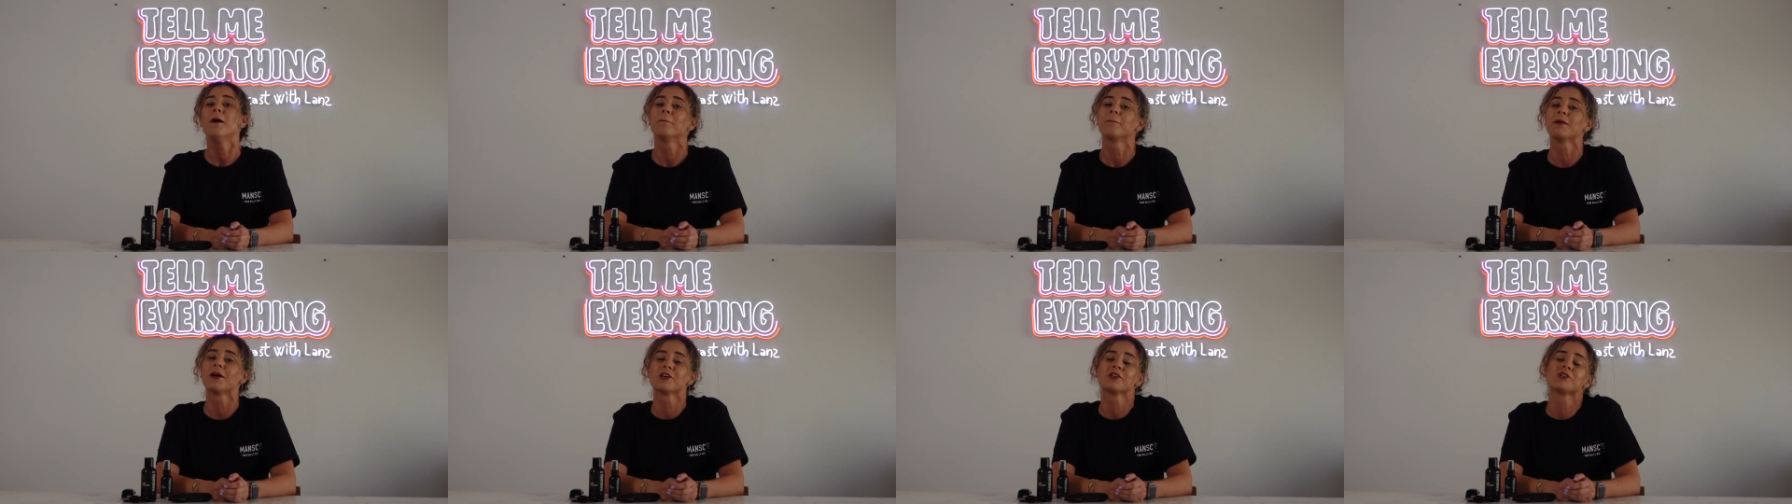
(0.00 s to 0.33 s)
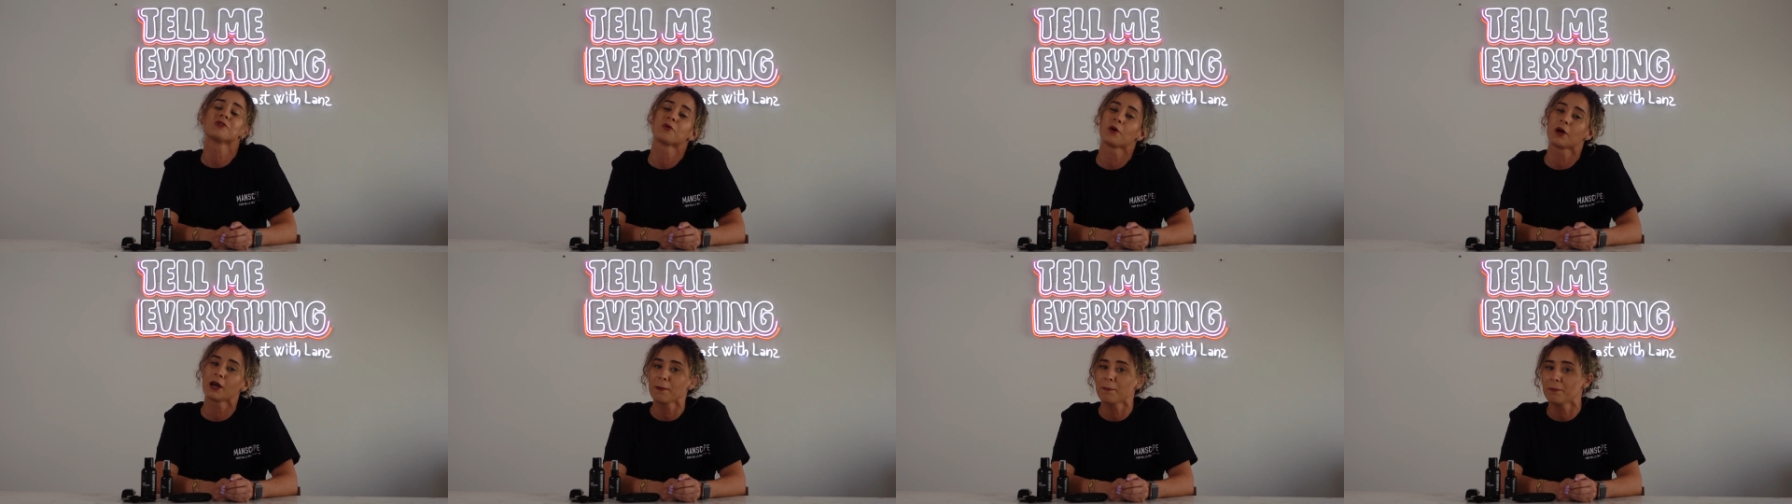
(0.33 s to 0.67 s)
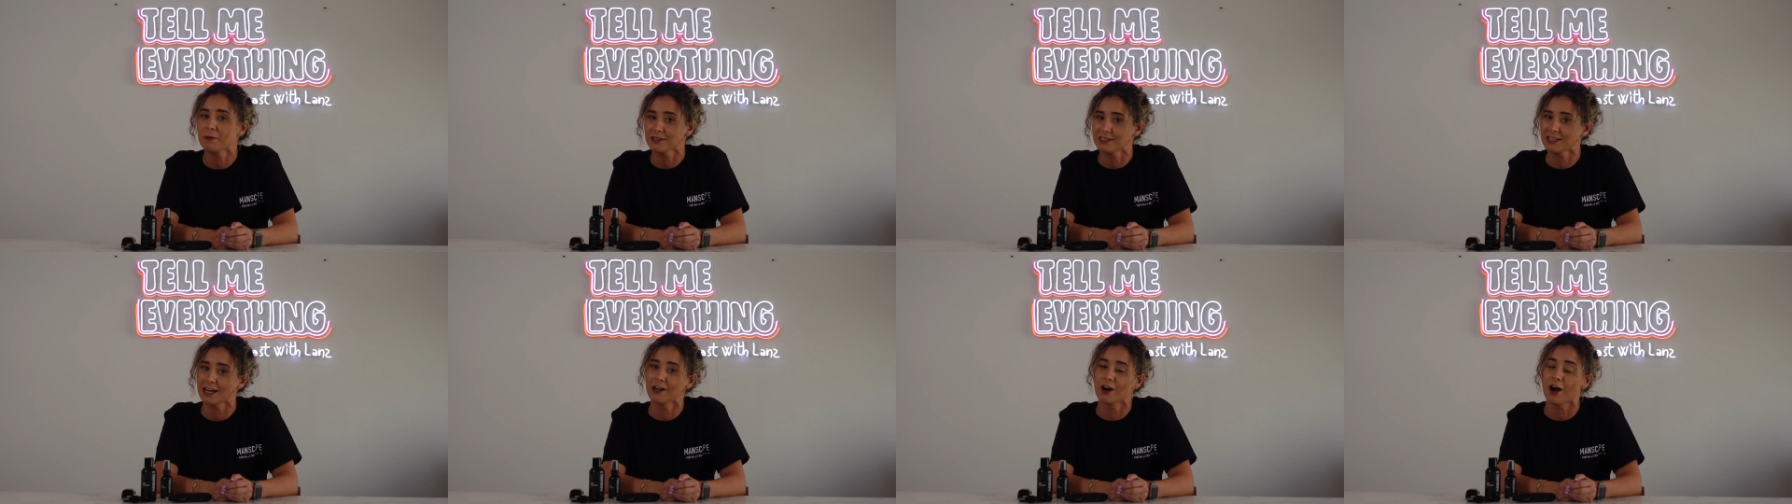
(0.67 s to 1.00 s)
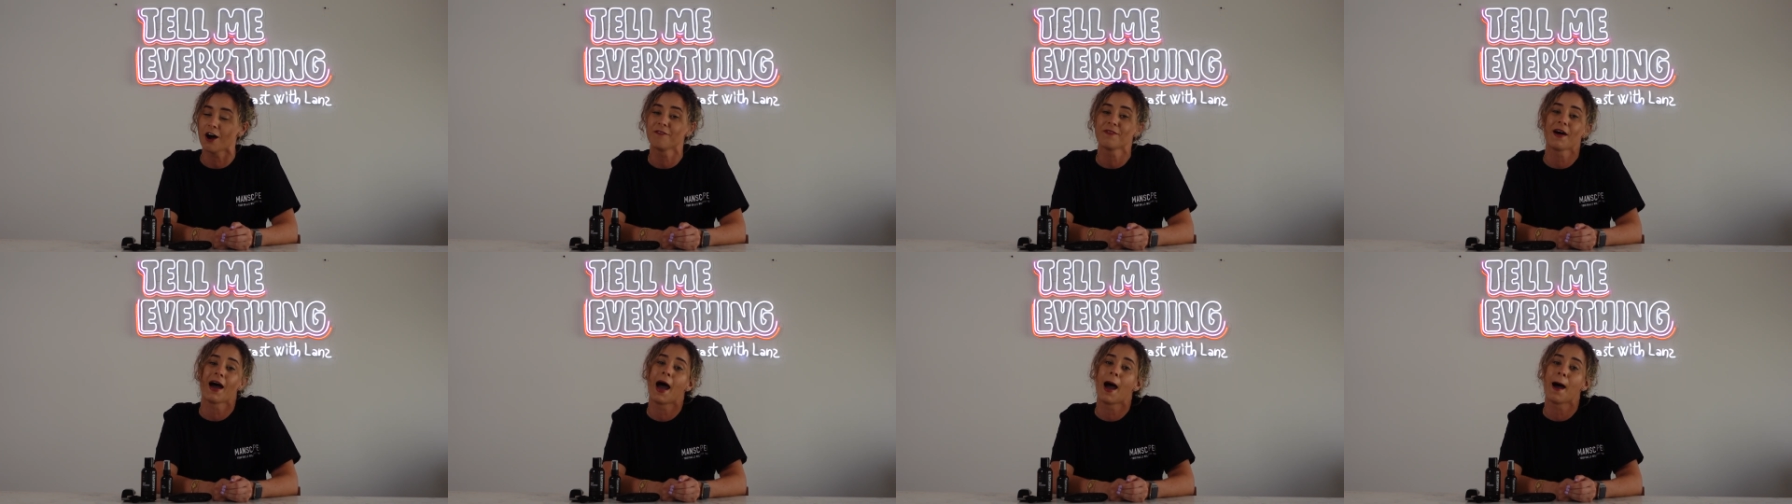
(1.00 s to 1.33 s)
plus 20%
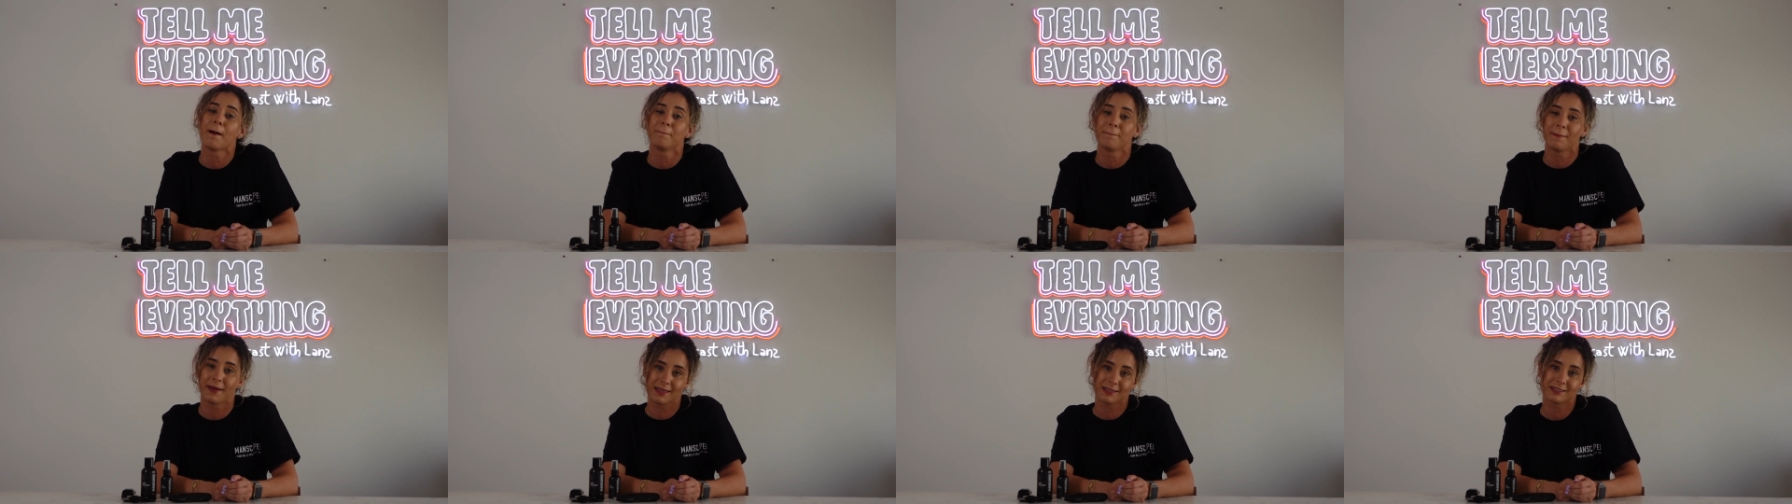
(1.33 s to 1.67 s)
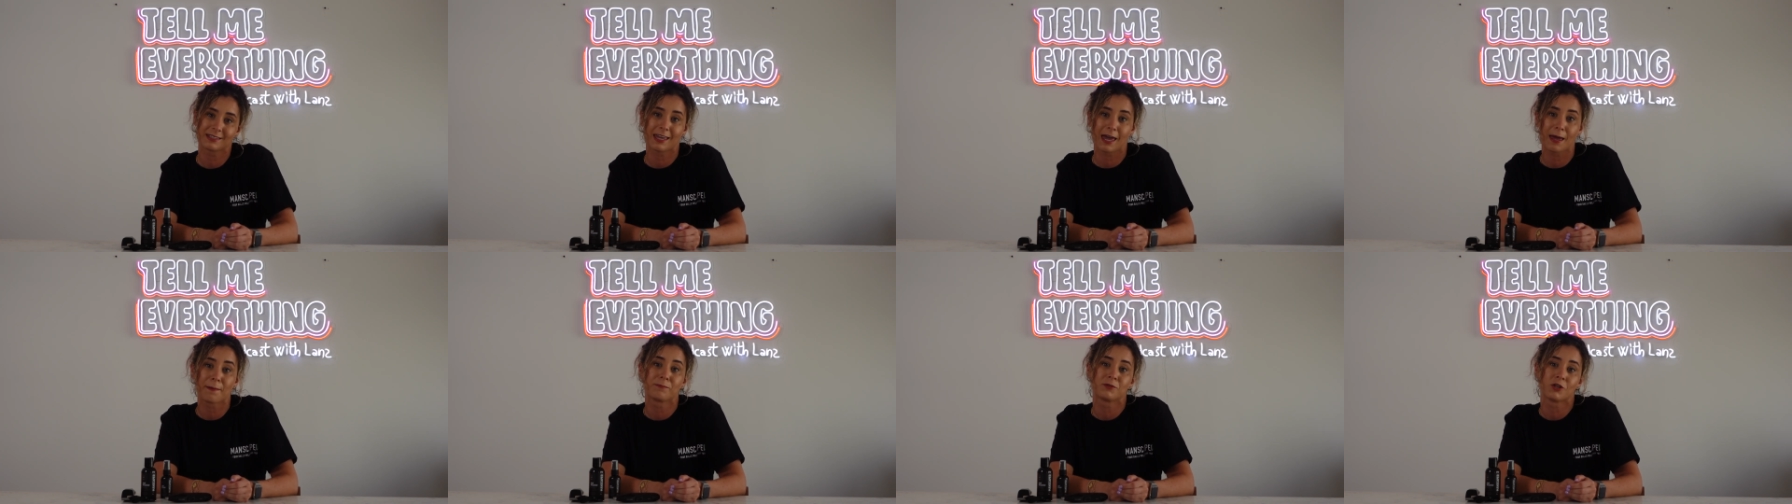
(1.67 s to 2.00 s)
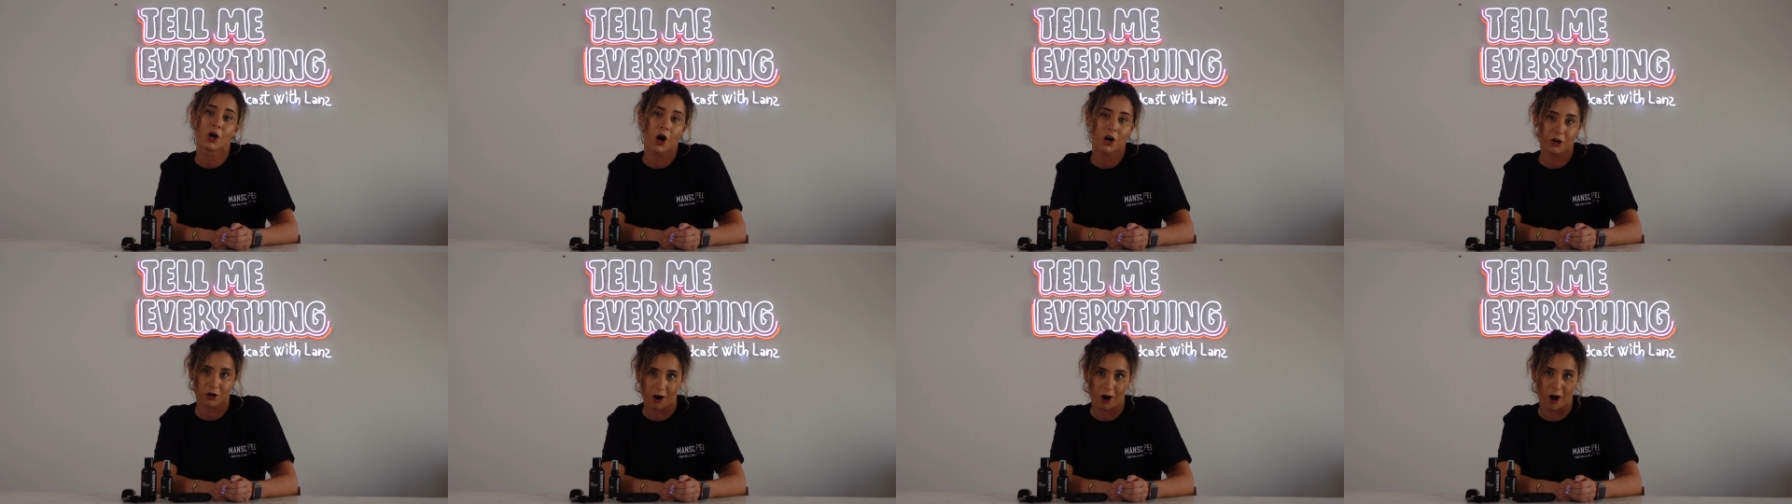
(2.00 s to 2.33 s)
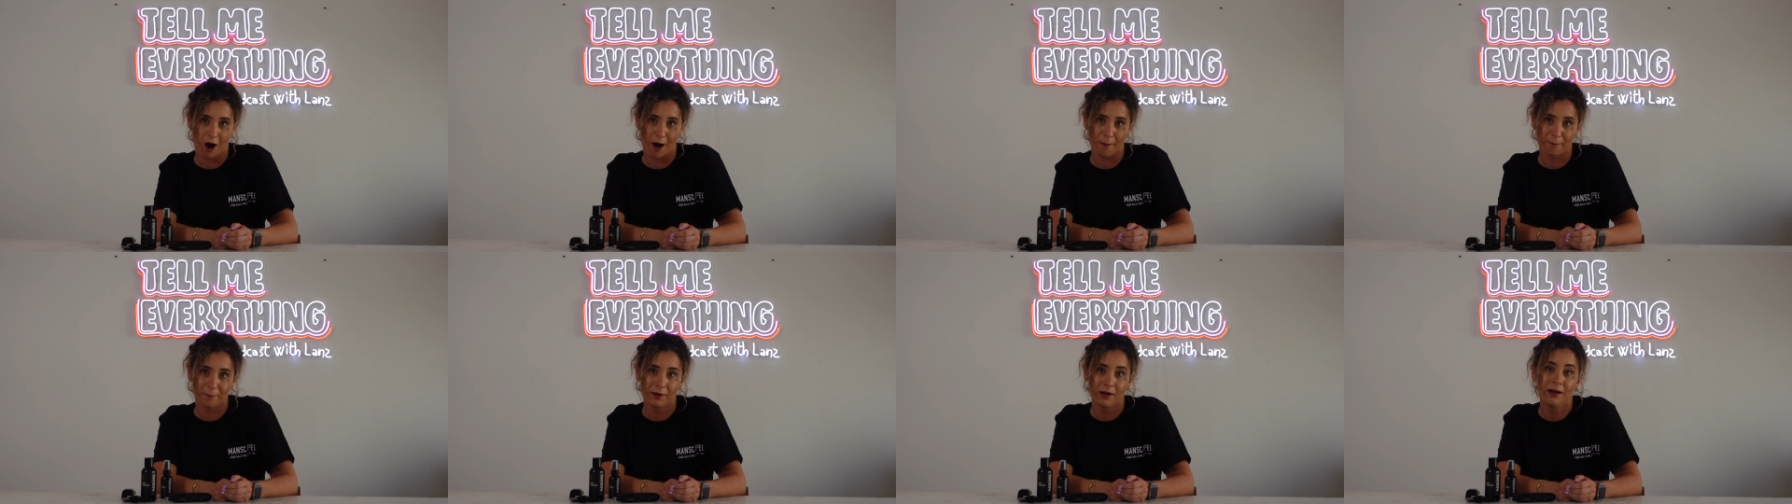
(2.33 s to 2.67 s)
off at
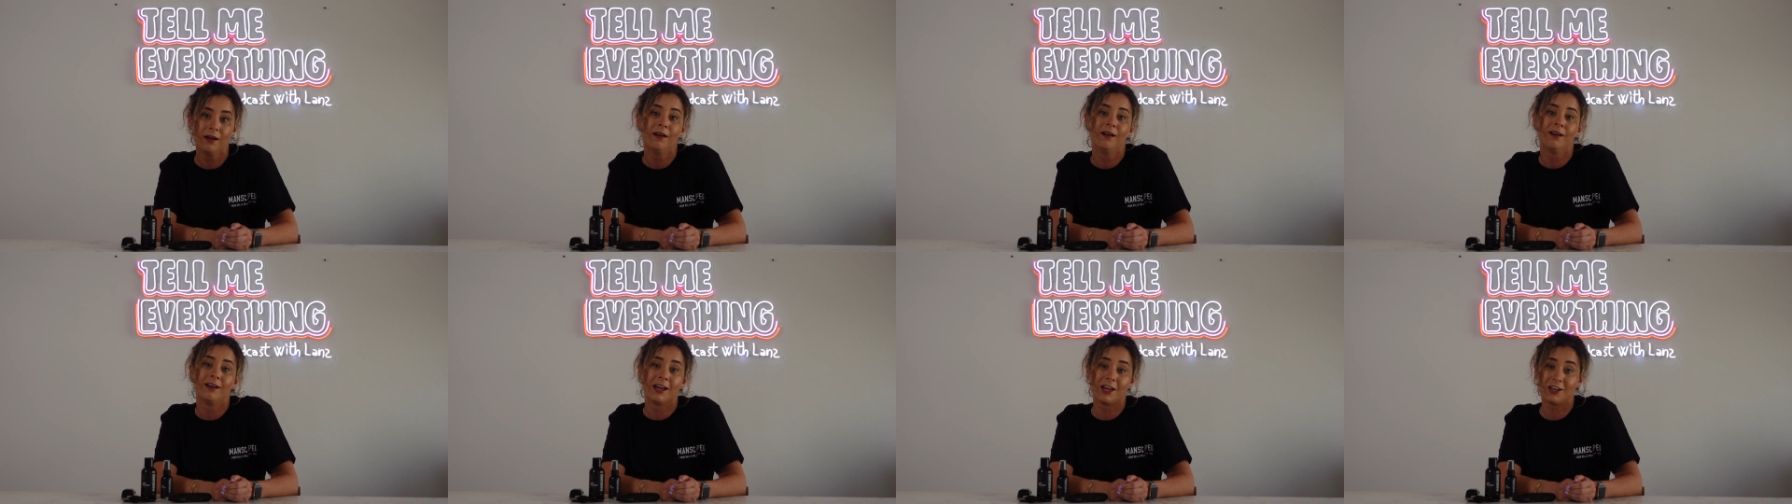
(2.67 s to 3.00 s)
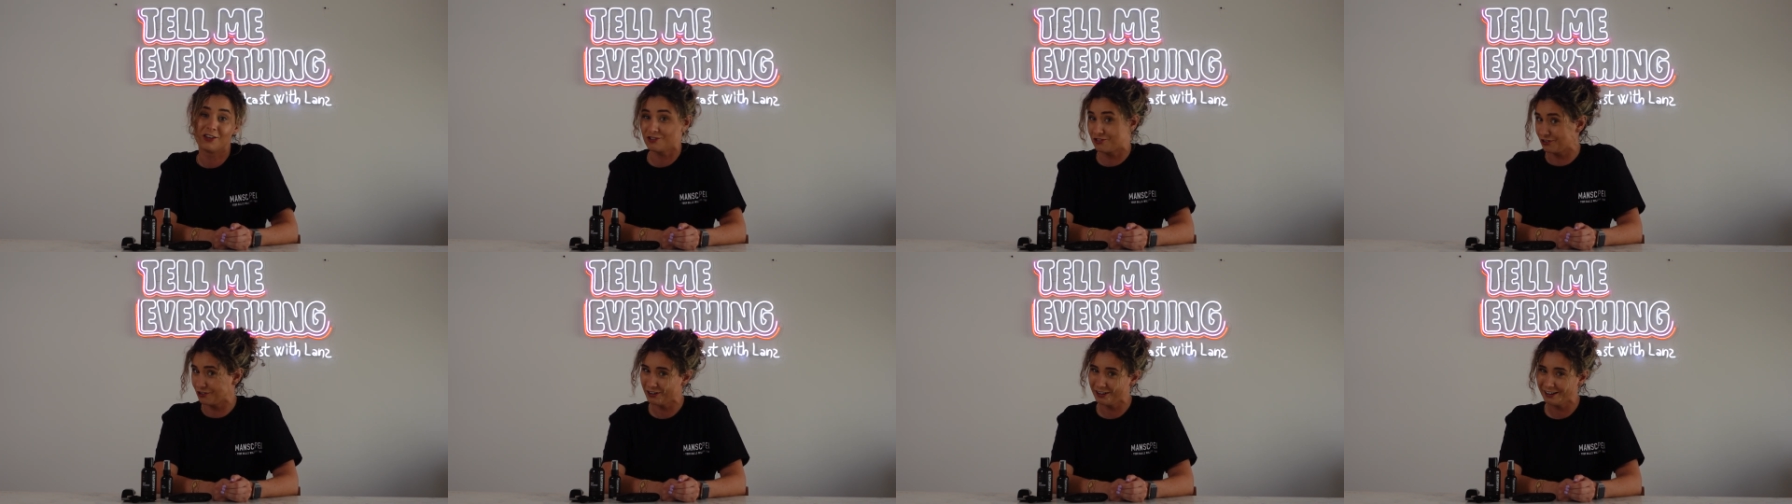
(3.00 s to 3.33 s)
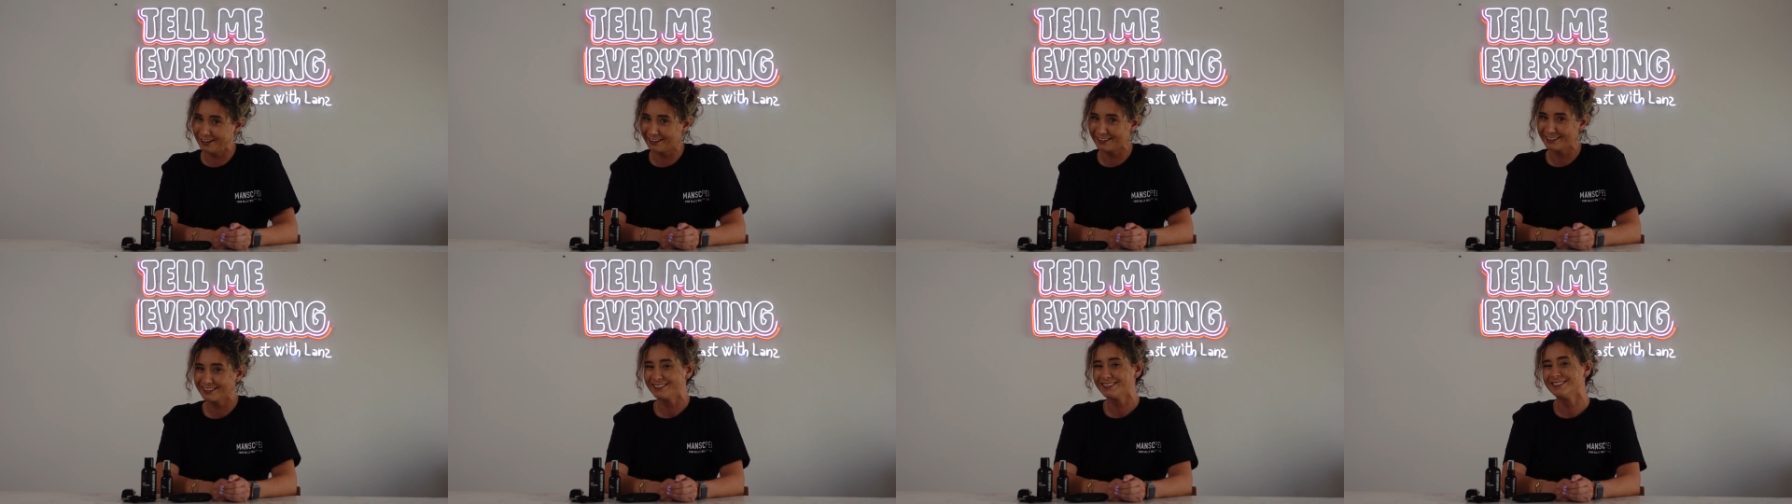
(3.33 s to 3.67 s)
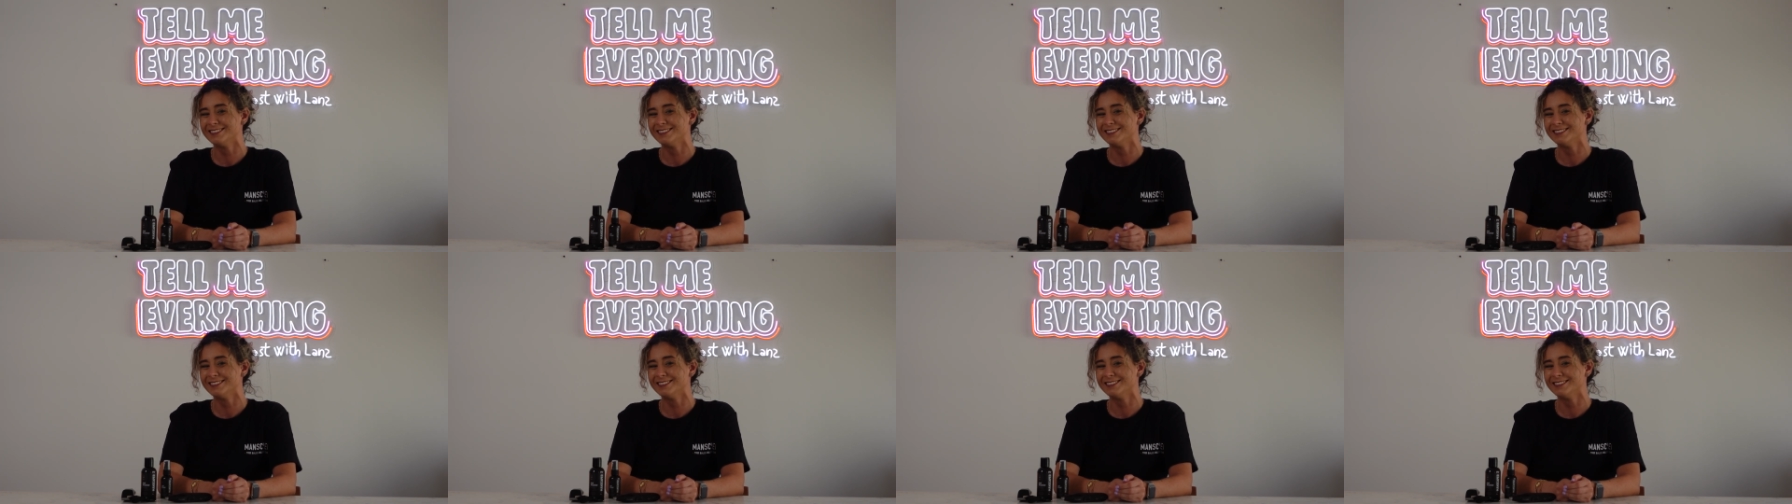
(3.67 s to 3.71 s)
manscaped.com. Enjoy!